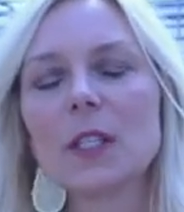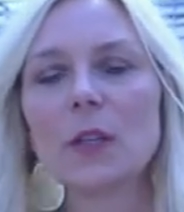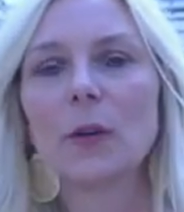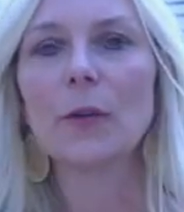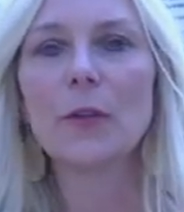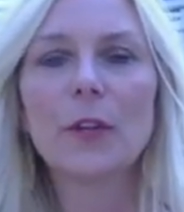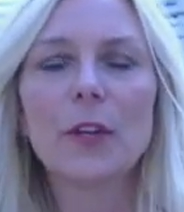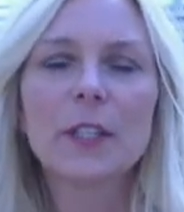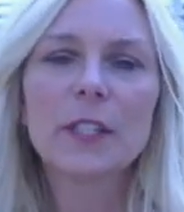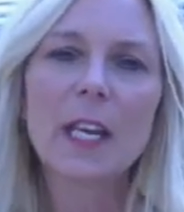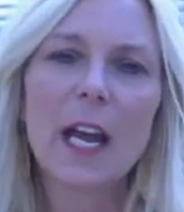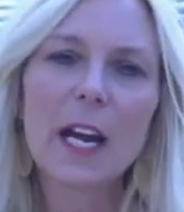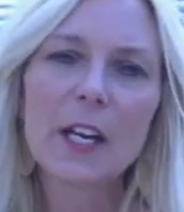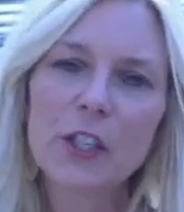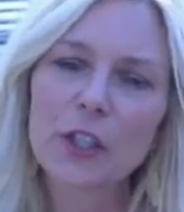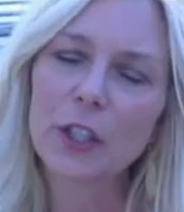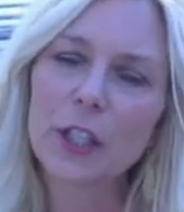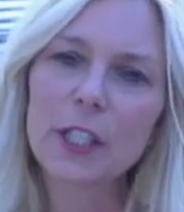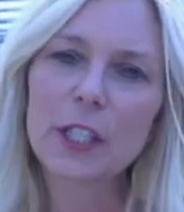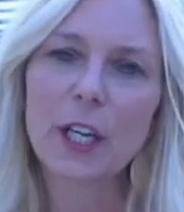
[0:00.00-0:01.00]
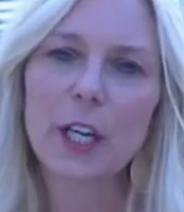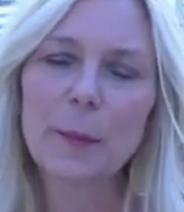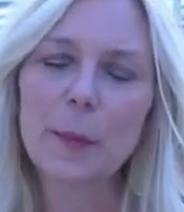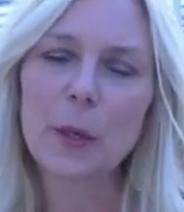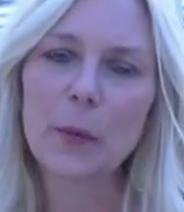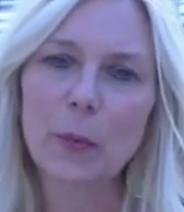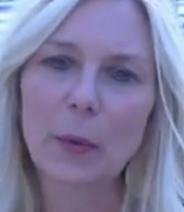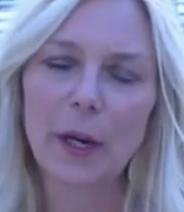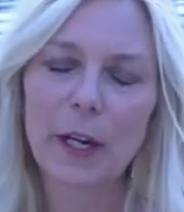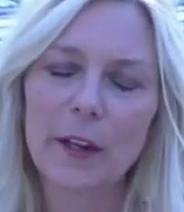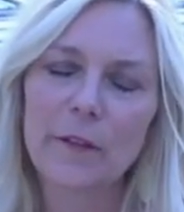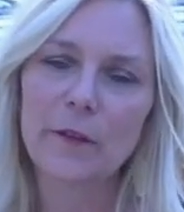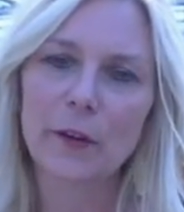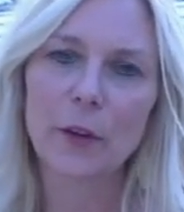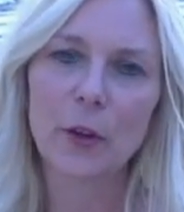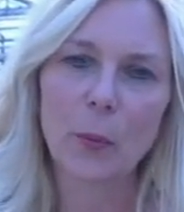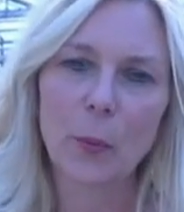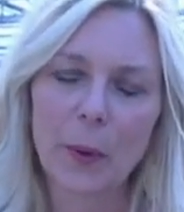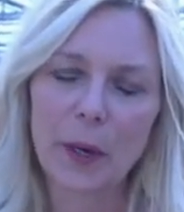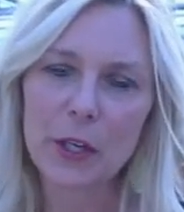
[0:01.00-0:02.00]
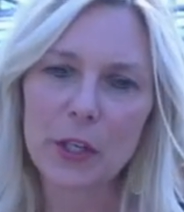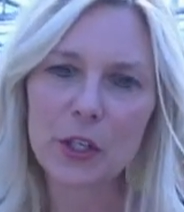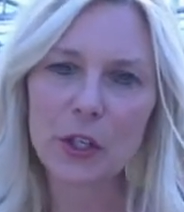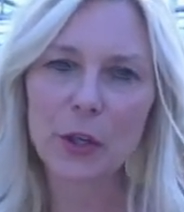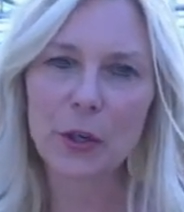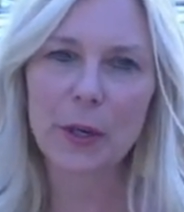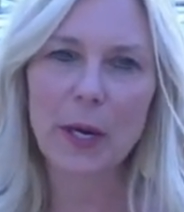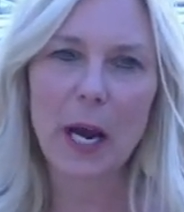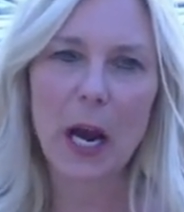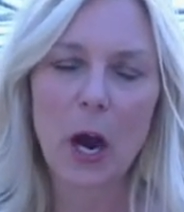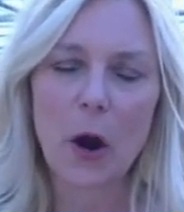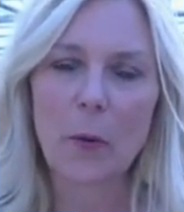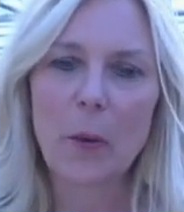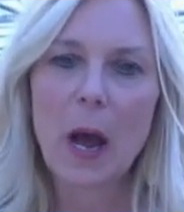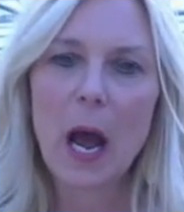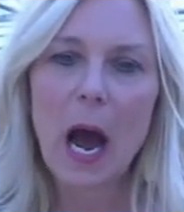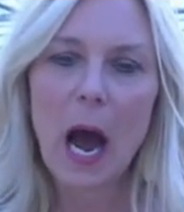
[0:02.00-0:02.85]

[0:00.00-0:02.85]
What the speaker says: So this actually is going to be ready for the winter now.